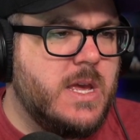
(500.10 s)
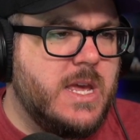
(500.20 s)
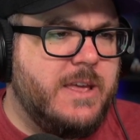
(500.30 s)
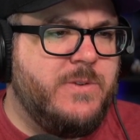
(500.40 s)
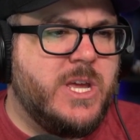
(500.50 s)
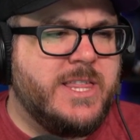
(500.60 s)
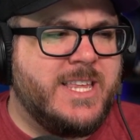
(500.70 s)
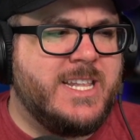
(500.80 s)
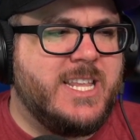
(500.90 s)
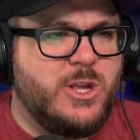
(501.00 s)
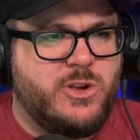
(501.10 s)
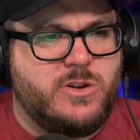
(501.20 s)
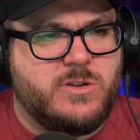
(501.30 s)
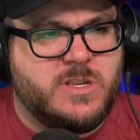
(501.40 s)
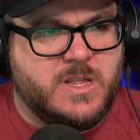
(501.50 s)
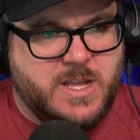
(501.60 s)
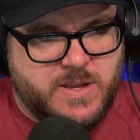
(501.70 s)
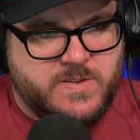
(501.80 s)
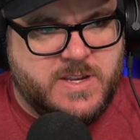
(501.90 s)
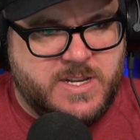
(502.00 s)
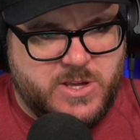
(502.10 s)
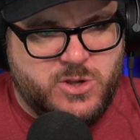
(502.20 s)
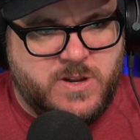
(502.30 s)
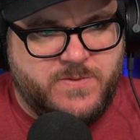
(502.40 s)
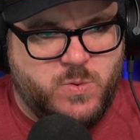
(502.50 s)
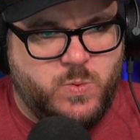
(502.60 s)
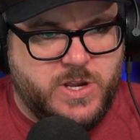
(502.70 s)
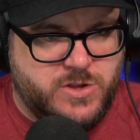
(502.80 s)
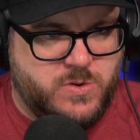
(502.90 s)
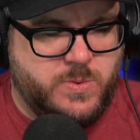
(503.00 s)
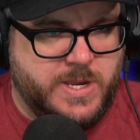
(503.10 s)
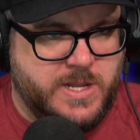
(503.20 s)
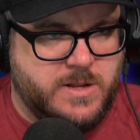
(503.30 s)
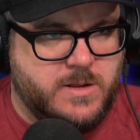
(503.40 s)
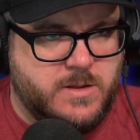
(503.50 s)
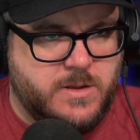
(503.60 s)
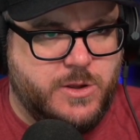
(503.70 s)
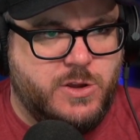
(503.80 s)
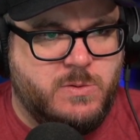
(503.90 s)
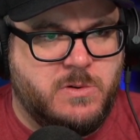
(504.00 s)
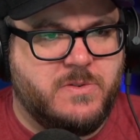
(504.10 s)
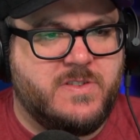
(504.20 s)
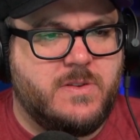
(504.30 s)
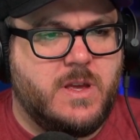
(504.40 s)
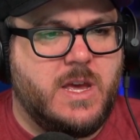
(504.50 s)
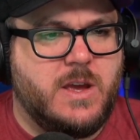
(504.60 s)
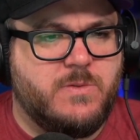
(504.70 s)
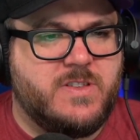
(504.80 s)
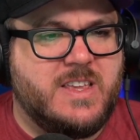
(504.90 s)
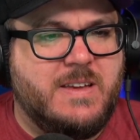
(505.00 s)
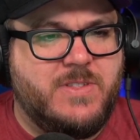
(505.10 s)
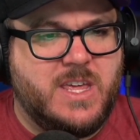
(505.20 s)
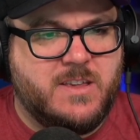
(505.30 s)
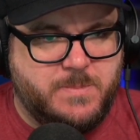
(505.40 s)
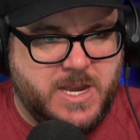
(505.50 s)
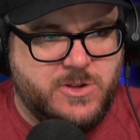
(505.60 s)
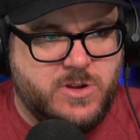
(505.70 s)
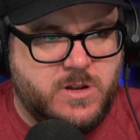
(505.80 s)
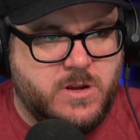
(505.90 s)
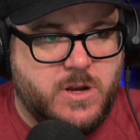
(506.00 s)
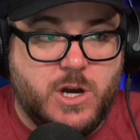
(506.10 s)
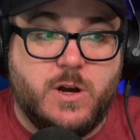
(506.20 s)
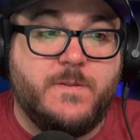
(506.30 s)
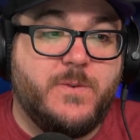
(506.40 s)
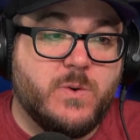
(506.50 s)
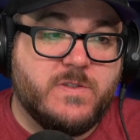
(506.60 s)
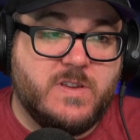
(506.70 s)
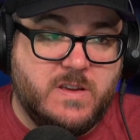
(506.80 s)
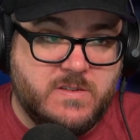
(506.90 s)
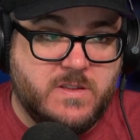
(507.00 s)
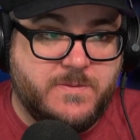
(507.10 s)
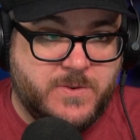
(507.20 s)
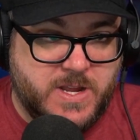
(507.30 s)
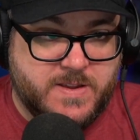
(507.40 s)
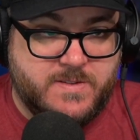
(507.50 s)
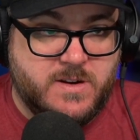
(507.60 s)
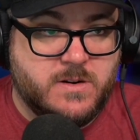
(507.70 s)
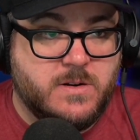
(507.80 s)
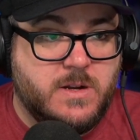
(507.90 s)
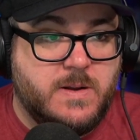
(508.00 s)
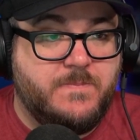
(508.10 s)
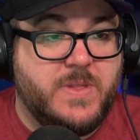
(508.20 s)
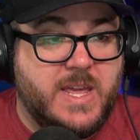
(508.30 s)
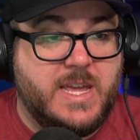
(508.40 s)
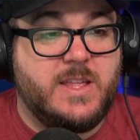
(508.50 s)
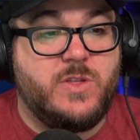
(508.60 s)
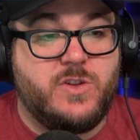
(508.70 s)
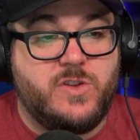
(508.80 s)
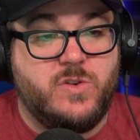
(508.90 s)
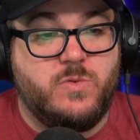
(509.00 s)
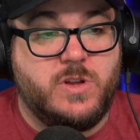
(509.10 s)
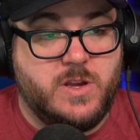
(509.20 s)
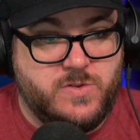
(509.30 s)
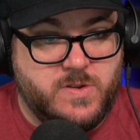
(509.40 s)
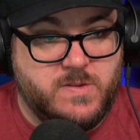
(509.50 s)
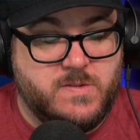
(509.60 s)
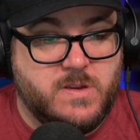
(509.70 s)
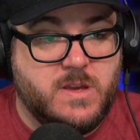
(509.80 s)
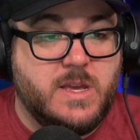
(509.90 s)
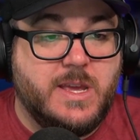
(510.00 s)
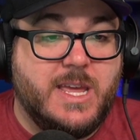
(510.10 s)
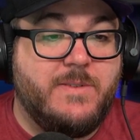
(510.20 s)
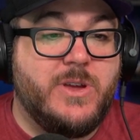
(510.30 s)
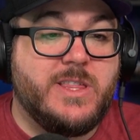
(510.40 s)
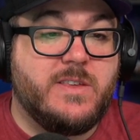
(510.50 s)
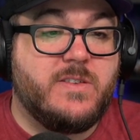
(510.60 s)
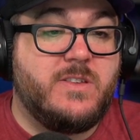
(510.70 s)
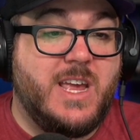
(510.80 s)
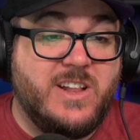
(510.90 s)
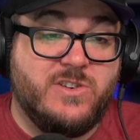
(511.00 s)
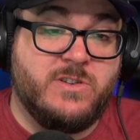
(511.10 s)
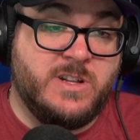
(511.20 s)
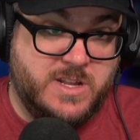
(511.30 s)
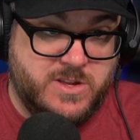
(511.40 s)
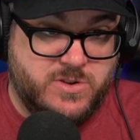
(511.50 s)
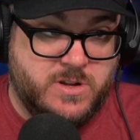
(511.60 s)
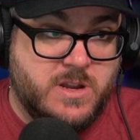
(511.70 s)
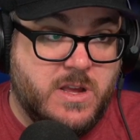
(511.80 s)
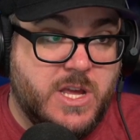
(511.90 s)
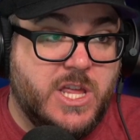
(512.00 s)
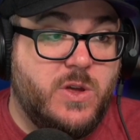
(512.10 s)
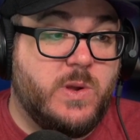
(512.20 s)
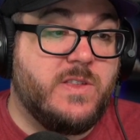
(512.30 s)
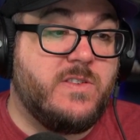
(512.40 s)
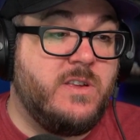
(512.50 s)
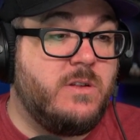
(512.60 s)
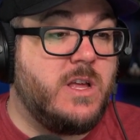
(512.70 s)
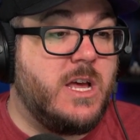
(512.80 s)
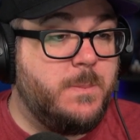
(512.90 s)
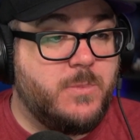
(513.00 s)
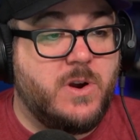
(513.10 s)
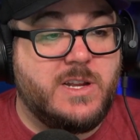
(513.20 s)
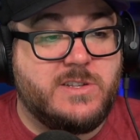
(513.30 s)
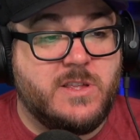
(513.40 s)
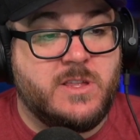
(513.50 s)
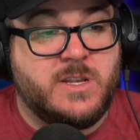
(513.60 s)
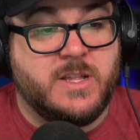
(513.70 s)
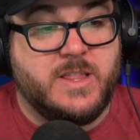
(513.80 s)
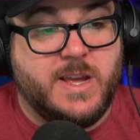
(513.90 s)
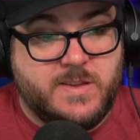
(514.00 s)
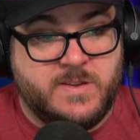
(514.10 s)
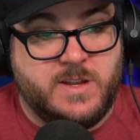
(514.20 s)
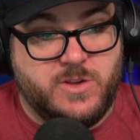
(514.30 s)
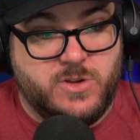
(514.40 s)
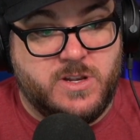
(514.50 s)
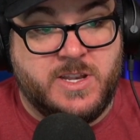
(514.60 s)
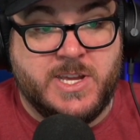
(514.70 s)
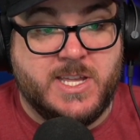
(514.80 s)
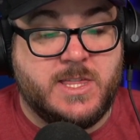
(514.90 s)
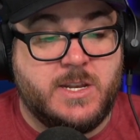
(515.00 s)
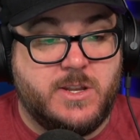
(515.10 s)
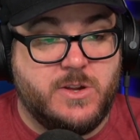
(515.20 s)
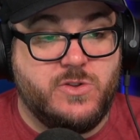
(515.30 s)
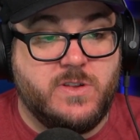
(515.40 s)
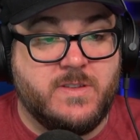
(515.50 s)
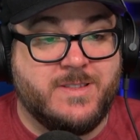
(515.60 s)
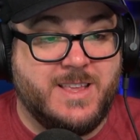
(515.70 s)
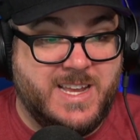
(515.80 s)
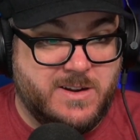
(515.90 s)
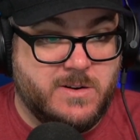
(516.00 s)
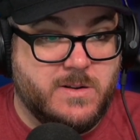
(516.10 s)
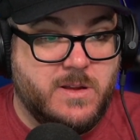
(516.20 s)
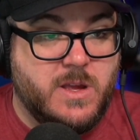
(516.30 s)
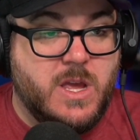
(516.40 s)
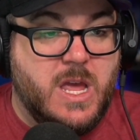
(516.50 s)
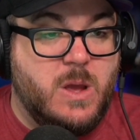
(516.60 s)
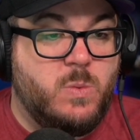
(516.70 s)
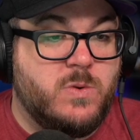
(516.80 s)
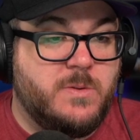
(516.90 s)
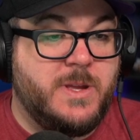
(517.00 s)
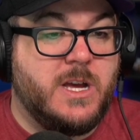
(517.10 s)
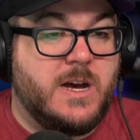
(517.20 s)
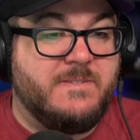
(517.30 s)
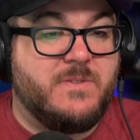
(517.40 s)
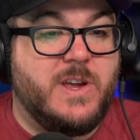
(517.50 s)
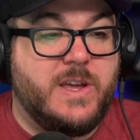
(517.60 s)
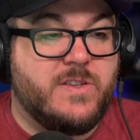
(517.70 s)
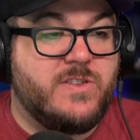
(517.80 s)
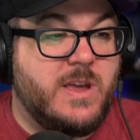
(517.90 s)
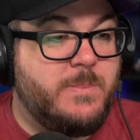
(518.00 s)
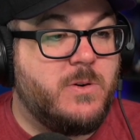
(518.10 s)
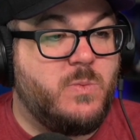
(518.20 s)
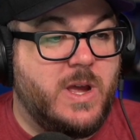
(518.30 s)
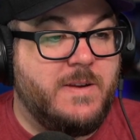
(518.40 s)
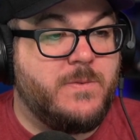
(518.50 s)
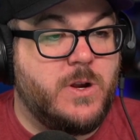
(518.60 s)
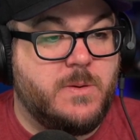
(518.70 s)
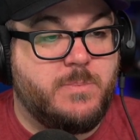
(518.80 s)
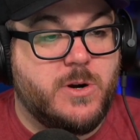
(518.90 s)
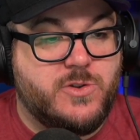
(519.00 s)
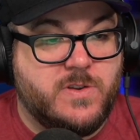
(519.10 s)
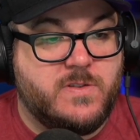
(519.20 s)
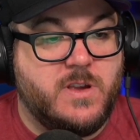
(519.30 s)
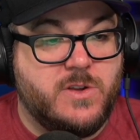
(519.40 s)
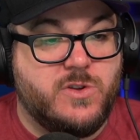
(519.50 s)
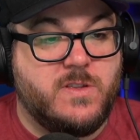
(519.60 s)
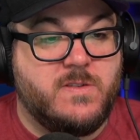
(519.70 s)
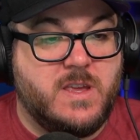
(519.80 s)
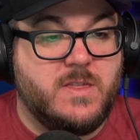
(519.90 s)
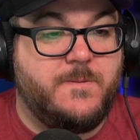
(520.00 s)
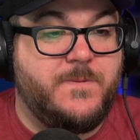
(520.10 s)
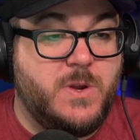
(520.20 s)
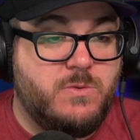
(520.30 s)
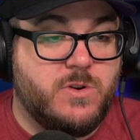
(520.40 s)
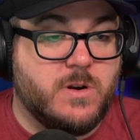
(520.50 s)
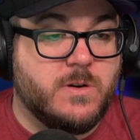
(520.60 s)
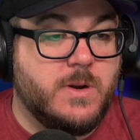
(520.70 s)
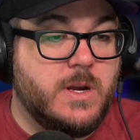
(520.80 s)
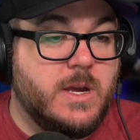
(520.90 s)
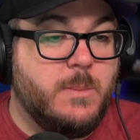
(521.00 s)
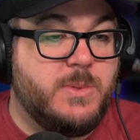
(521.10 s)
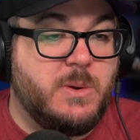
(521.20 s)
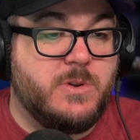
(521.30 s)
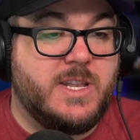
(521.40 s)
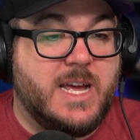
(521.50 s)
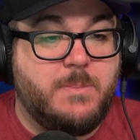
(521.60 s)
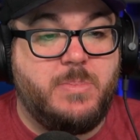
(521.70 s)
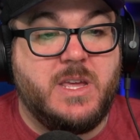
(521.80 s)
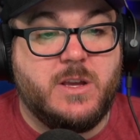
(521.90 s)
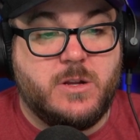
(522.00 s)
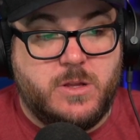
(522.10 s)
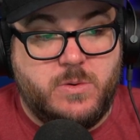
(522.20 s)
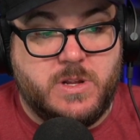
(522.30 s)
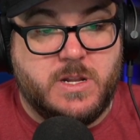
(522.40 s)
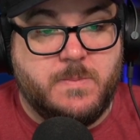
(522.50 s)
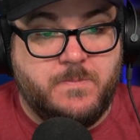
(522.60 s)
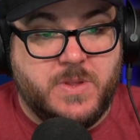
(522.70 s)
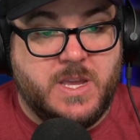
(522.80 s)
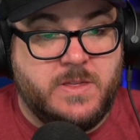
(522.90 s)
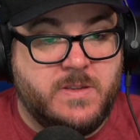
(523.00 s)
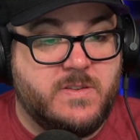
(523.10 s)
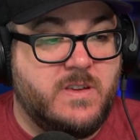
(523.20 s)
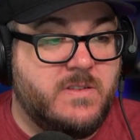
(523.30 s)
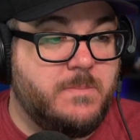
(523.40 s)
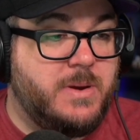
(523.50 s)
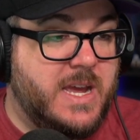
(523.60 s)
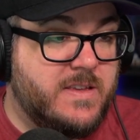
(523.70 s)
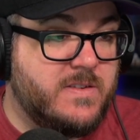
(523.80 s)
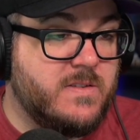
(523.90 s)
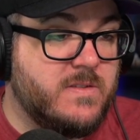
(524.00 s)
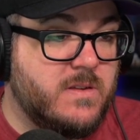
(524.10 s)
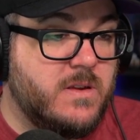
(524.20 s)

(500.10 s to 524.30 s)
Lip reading: If you get the digital deluxe edition of The Witch Queen, you will receive the expansion, all 4 seasons for next year, and the 2 dungeons. If you get the standard edition, you can still upgrade to the deluxe edition to get the dungeons later. We'll be offering a separate way for you to purchase dungeons in the future, but they will not be included in the season passes.